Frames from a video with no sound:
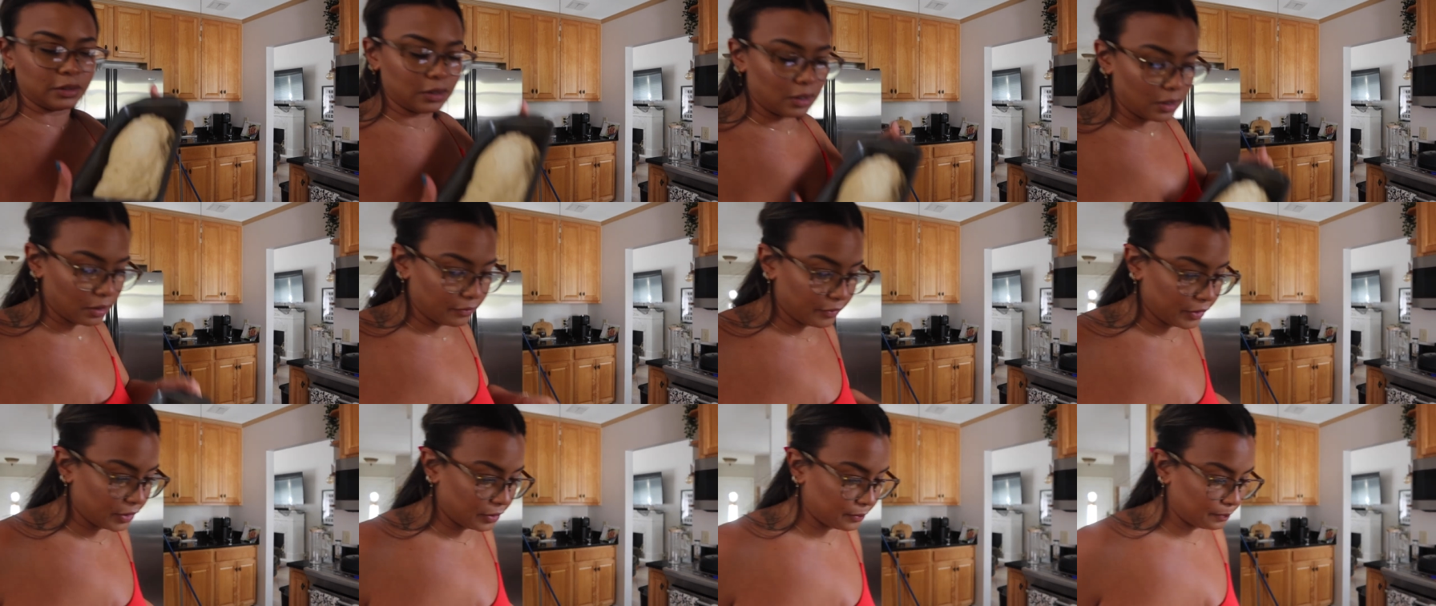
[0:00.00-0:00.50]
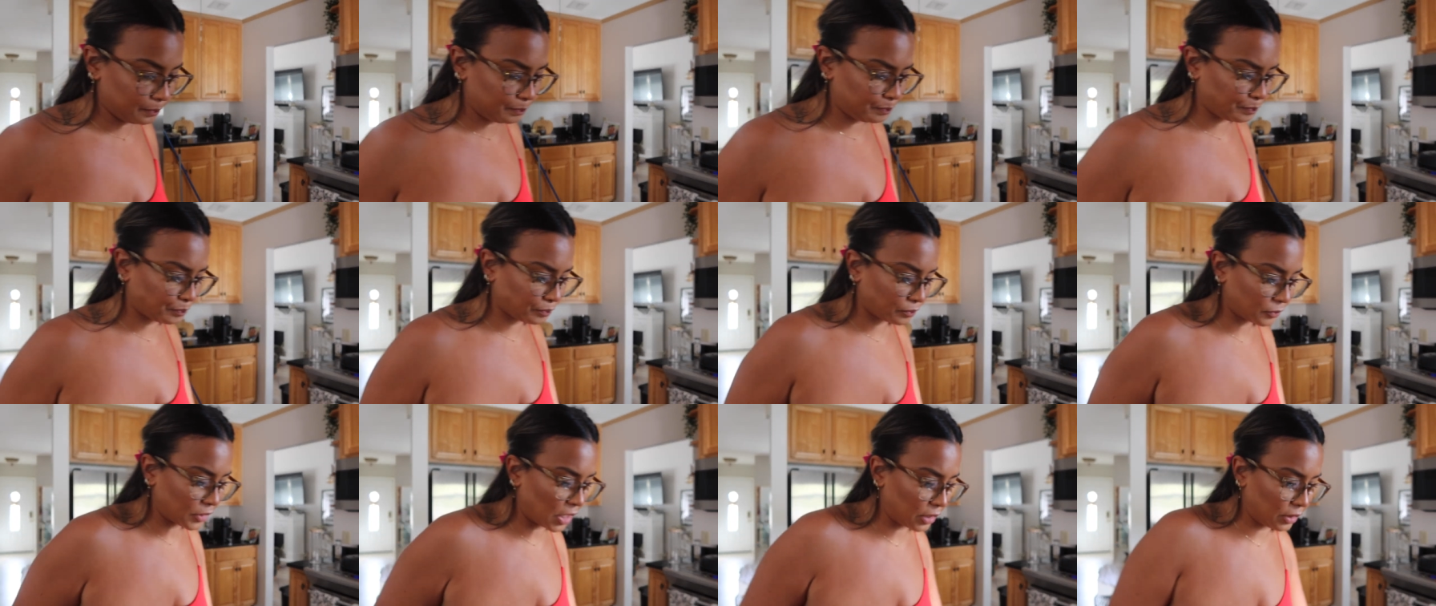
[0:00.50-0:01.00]
in the oven.
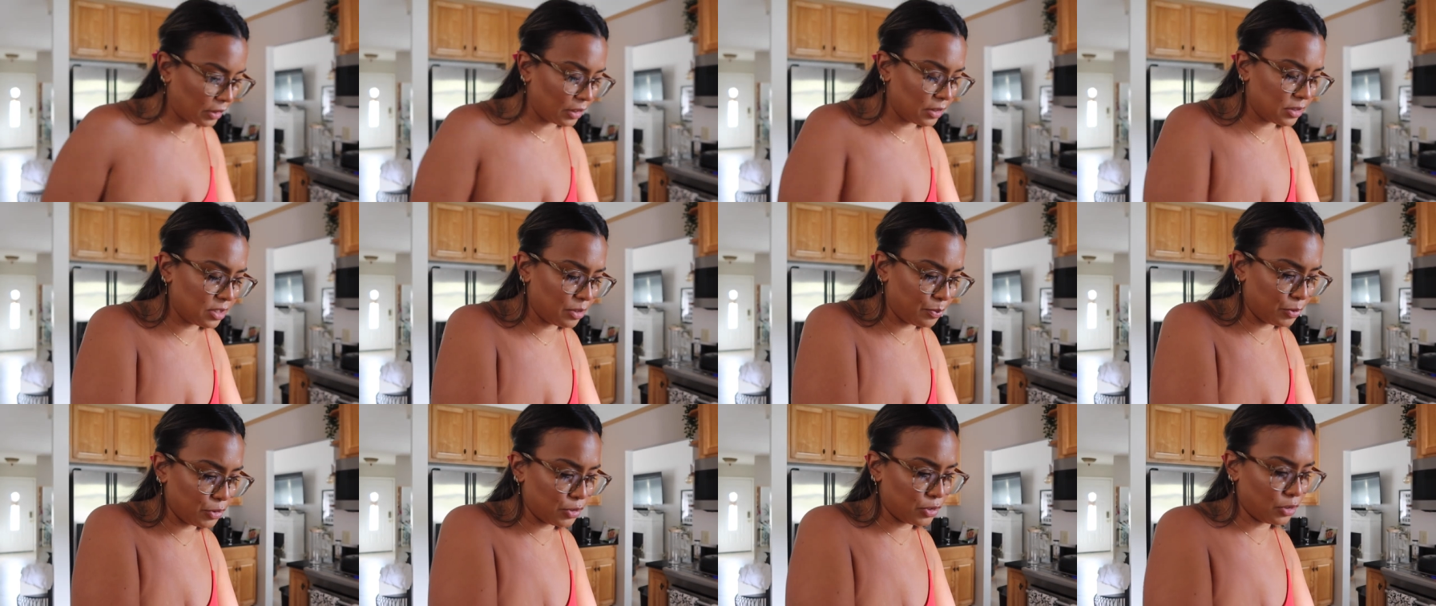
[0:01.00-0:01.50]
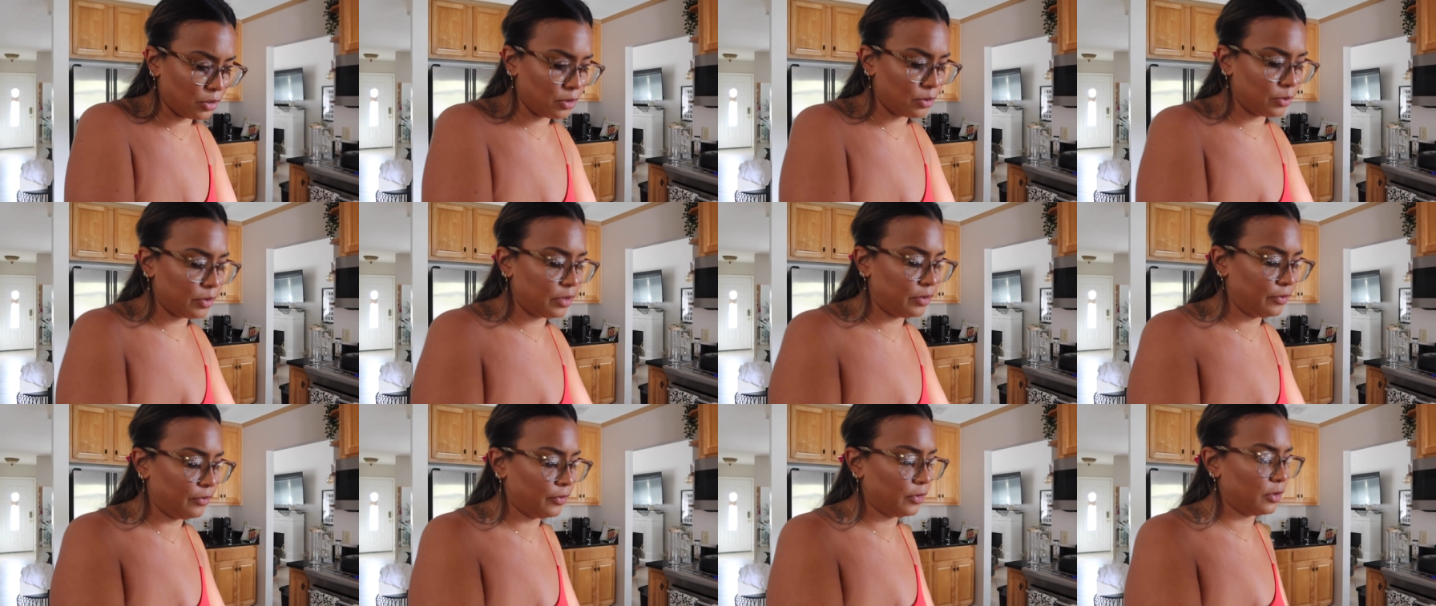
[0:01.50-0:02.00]
I think it's supposed to
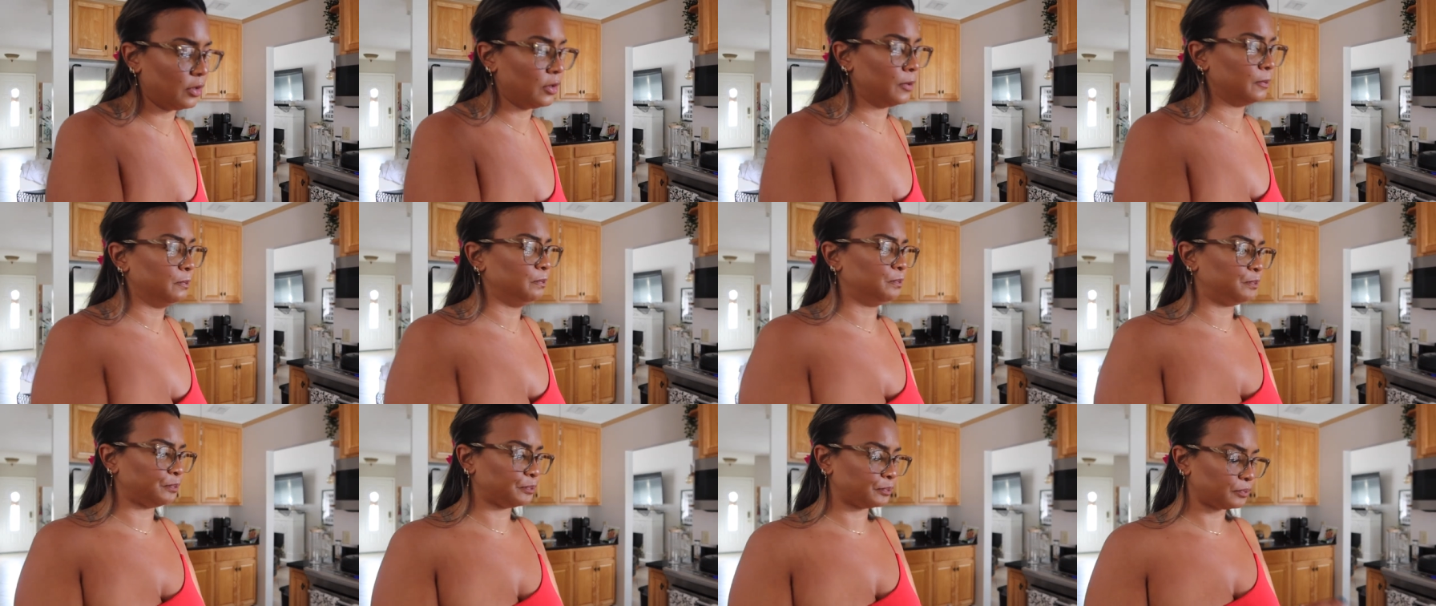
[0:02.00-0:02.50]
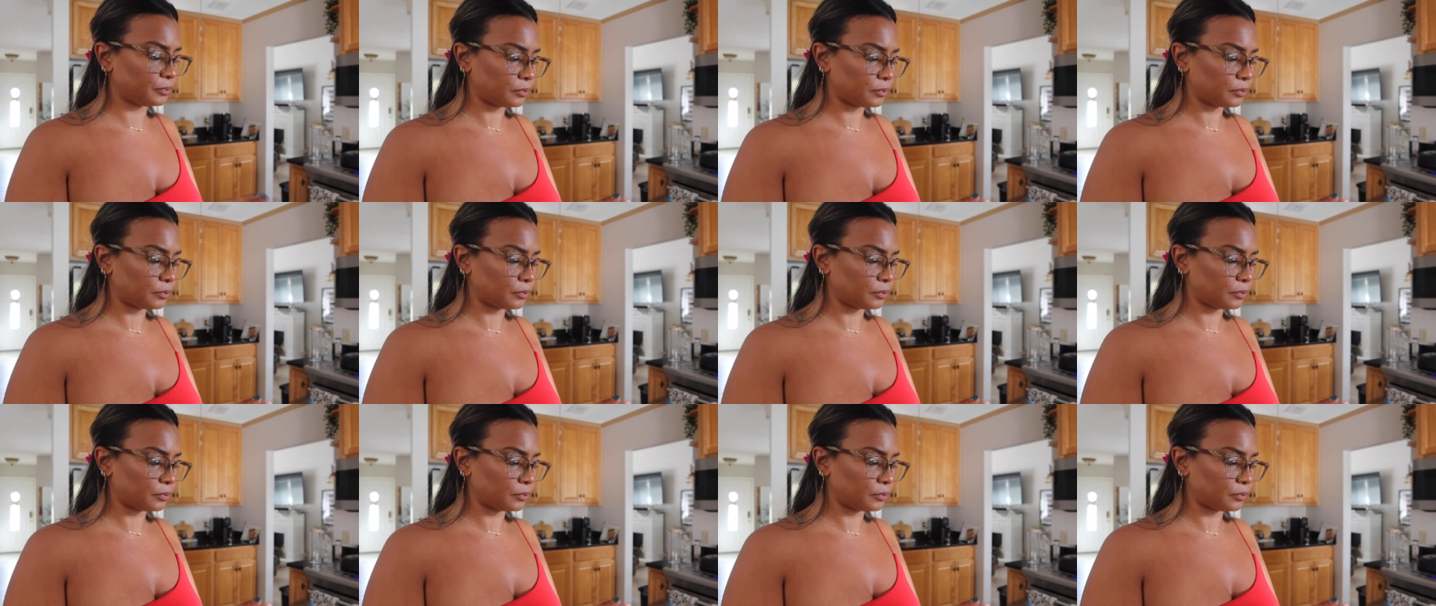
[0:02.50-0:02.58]
go in for